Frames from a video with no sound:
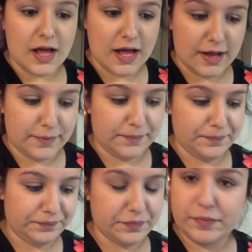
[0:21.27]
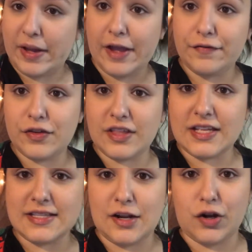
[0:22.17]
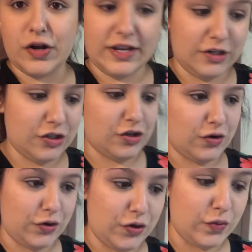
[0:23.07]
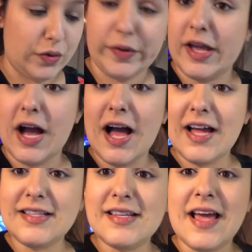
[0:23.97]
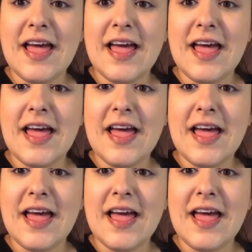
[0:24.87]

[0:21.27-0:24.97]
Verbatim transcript: um, buy a few things and I'll go ahead and show you what we got.